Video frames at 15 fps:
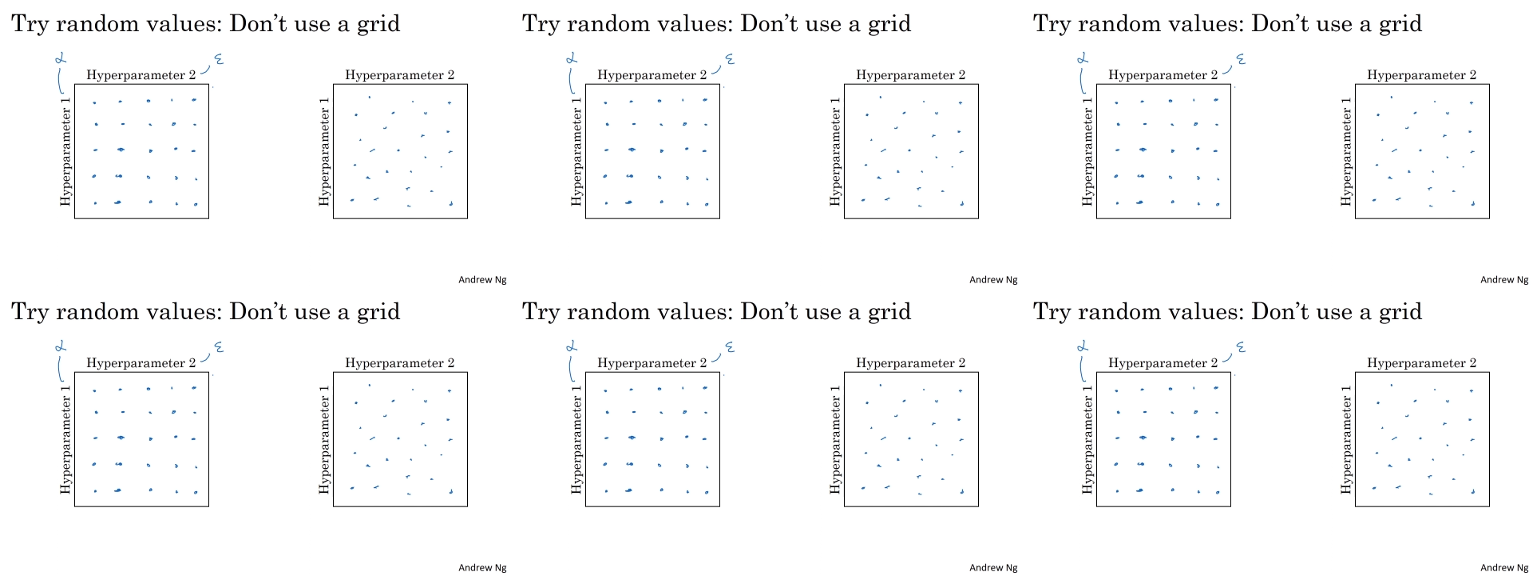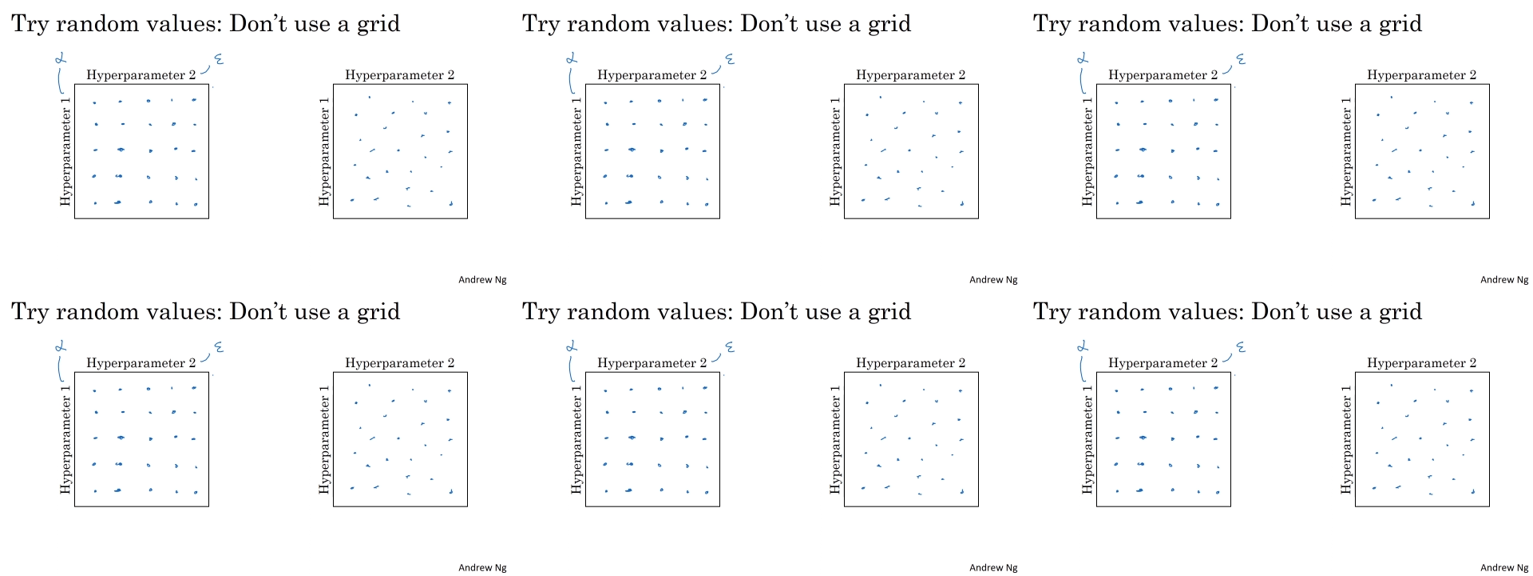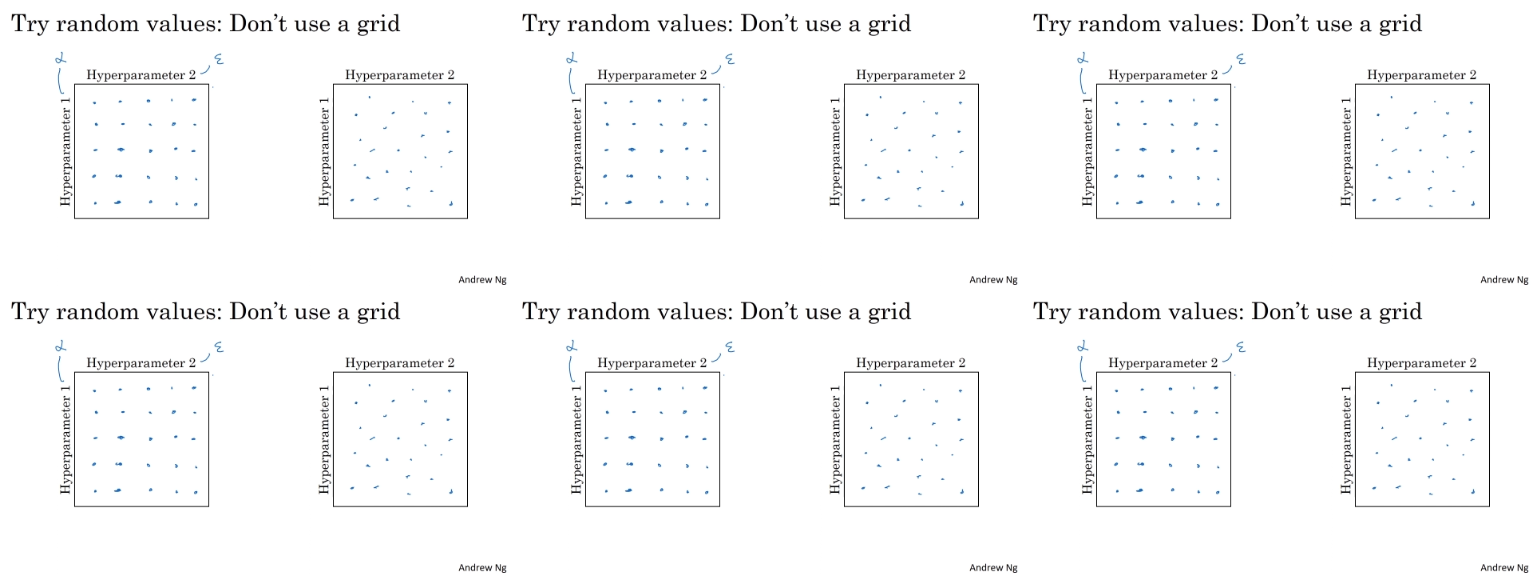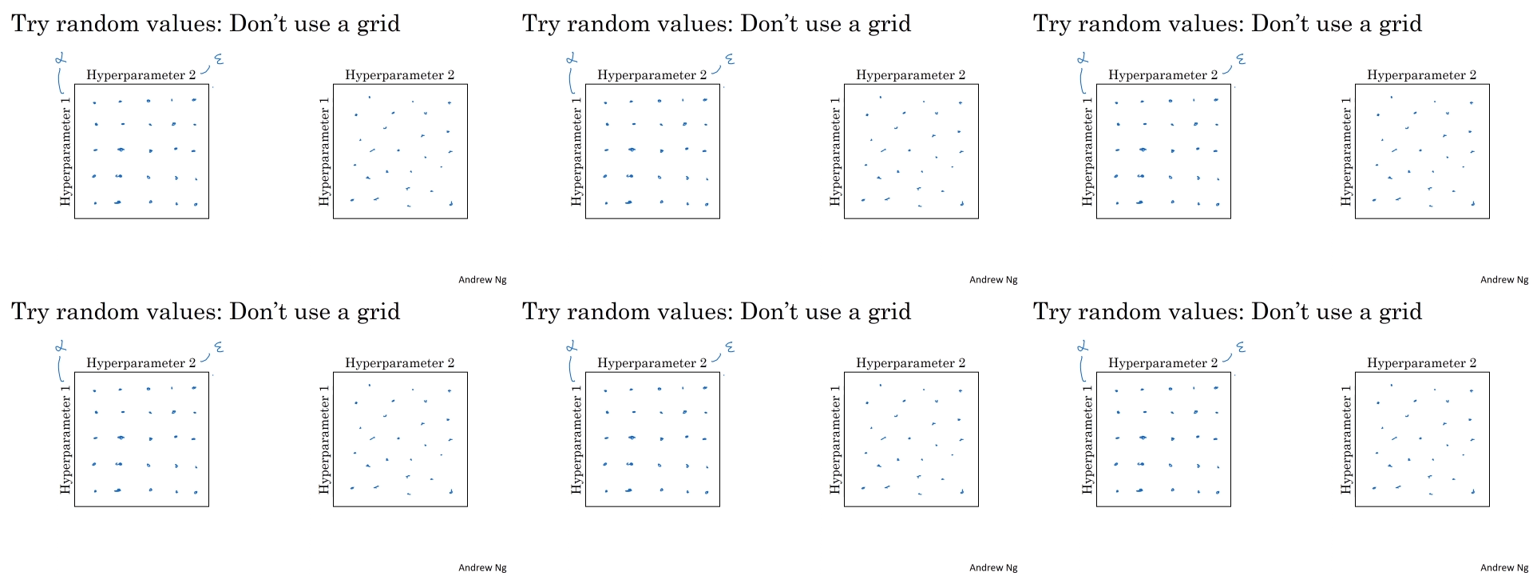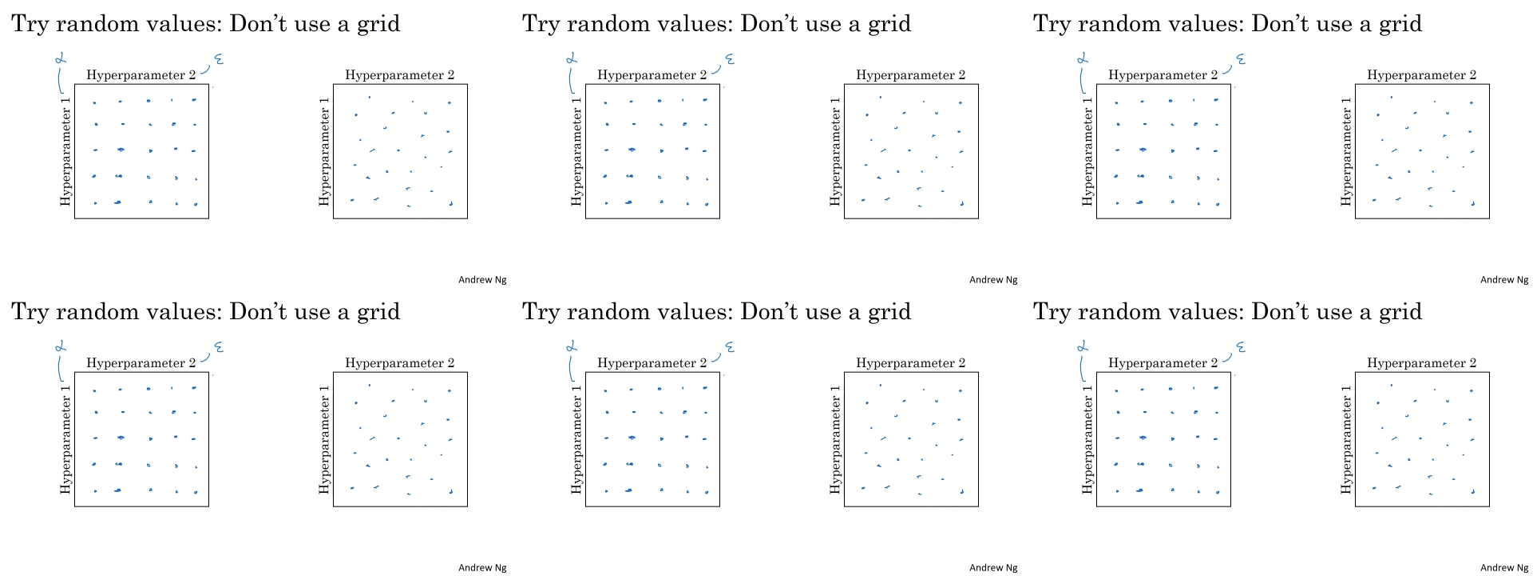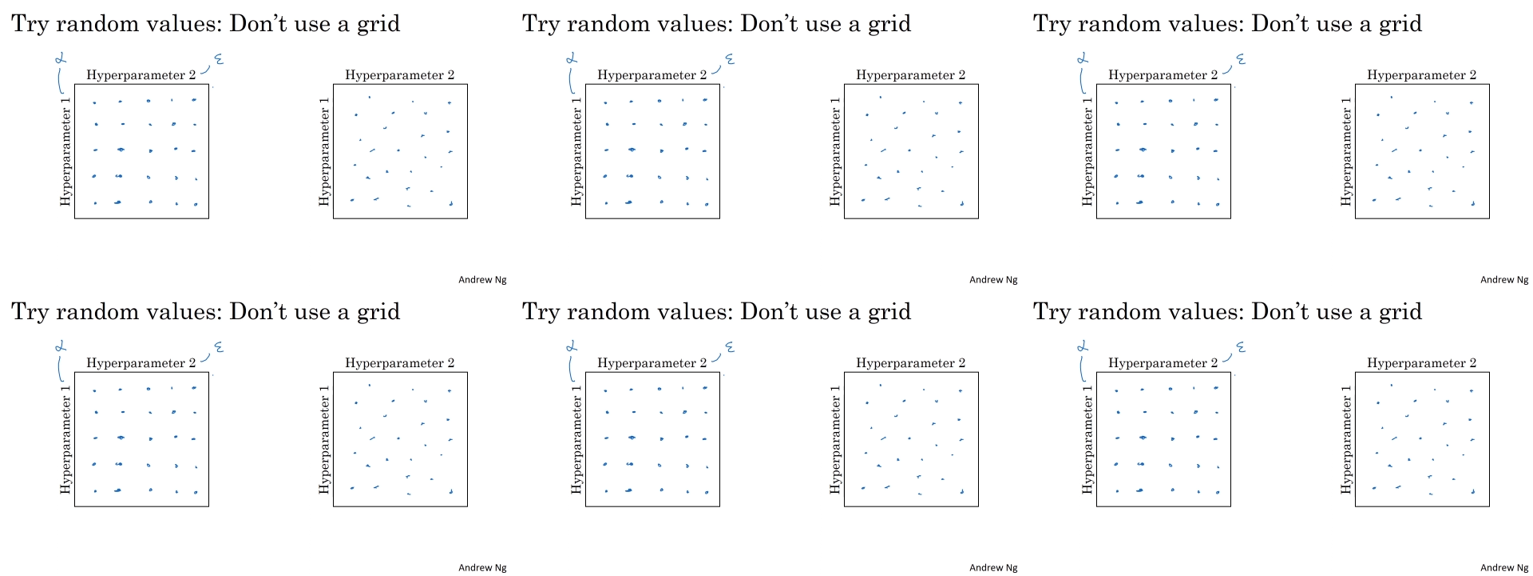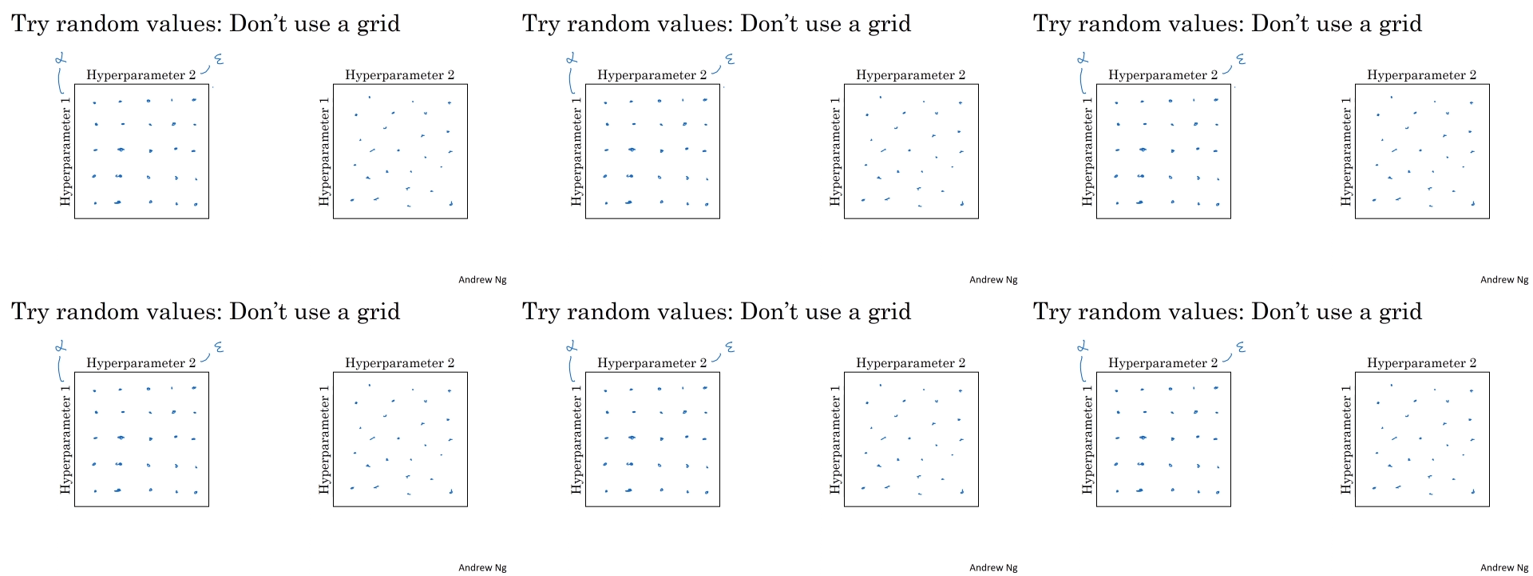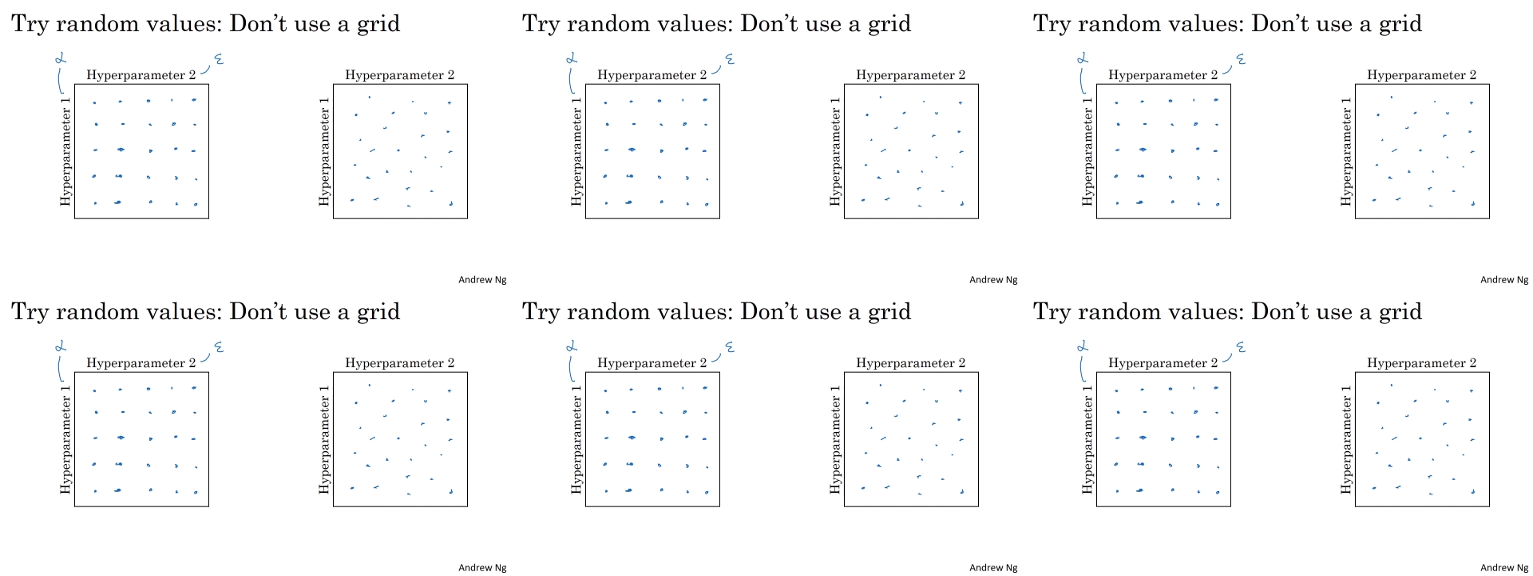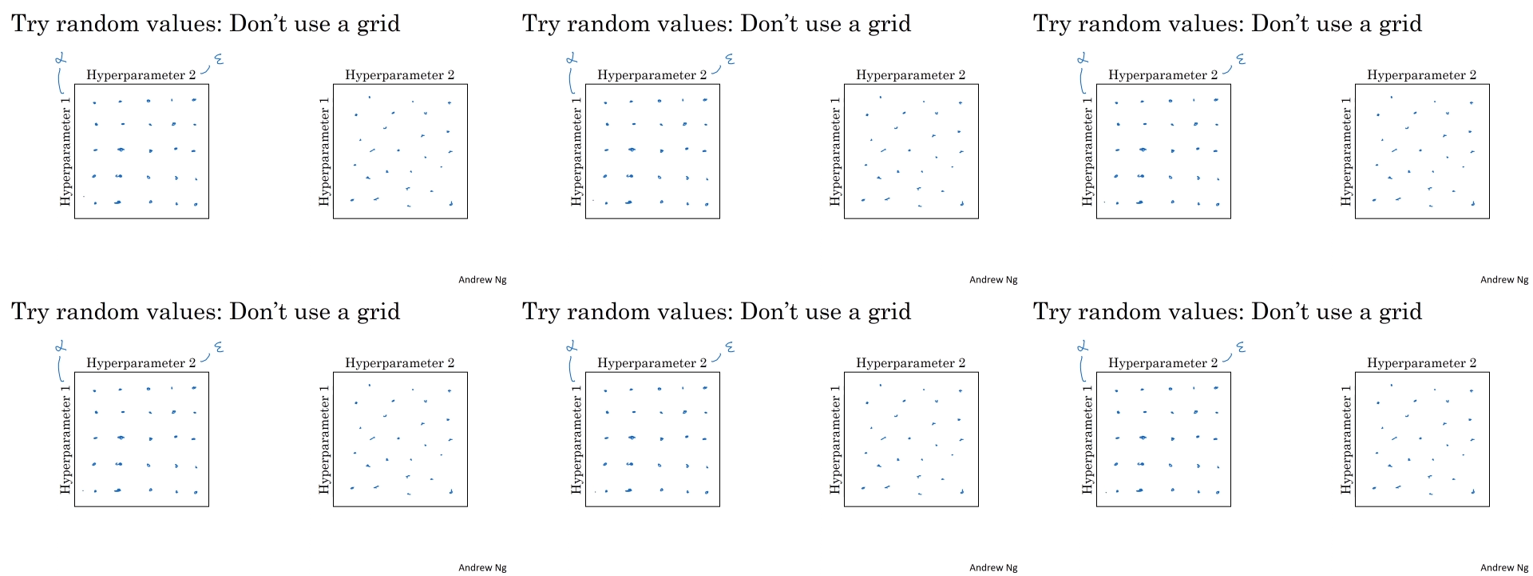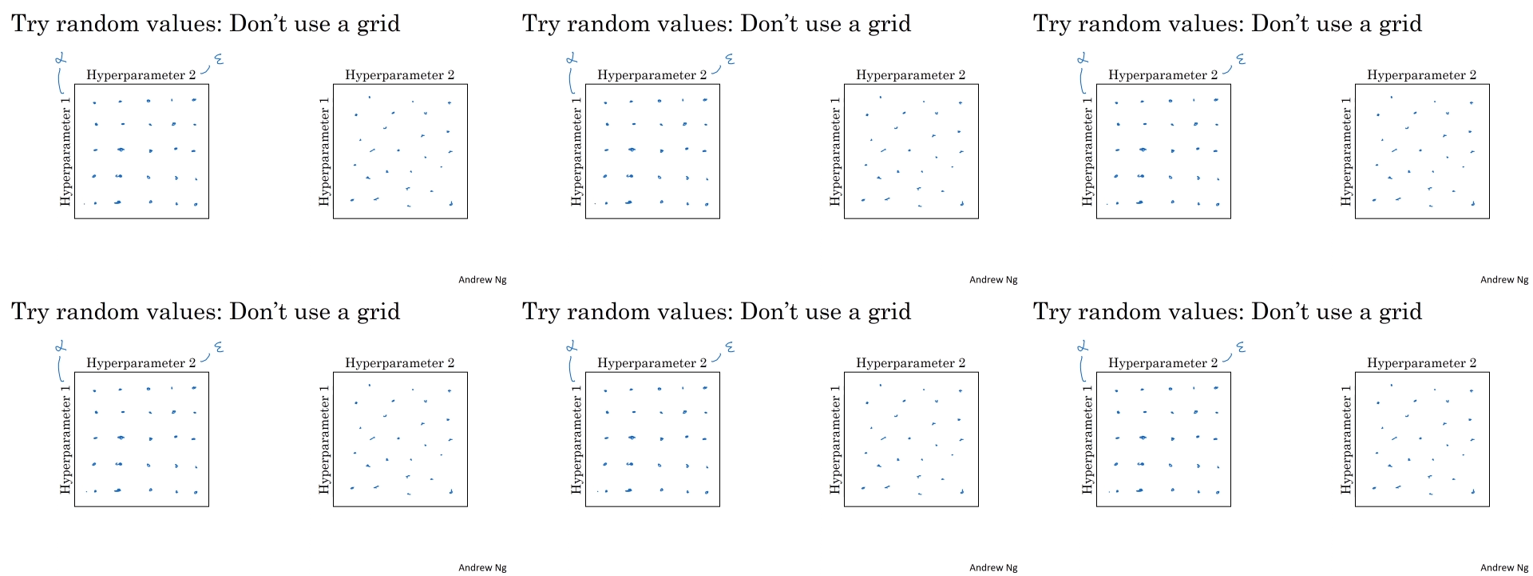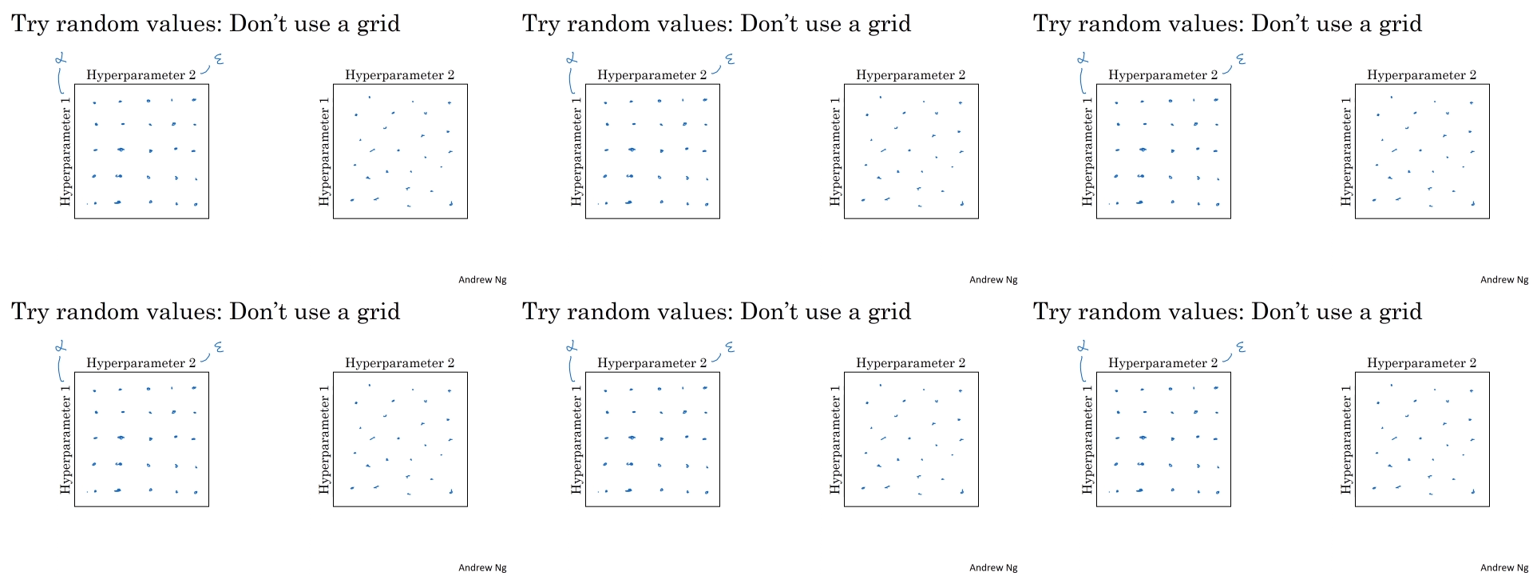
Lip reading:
[unreadable: no face in view]